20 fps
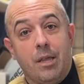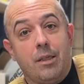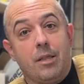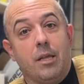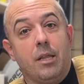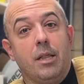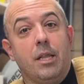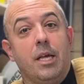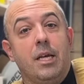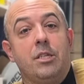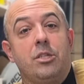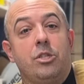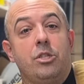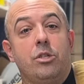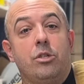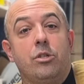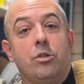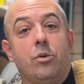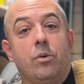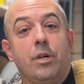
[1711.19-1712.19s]
The less
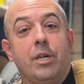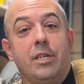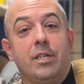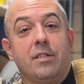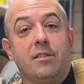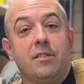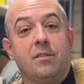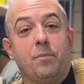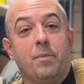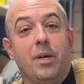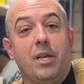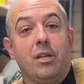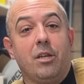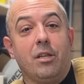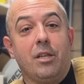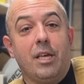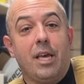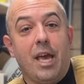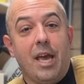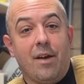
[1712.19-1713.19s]
you're going to spend
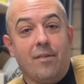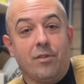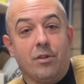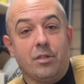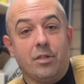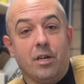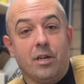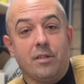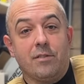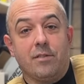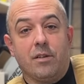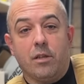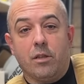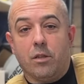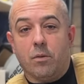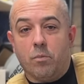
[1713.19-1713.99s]
on the advertising,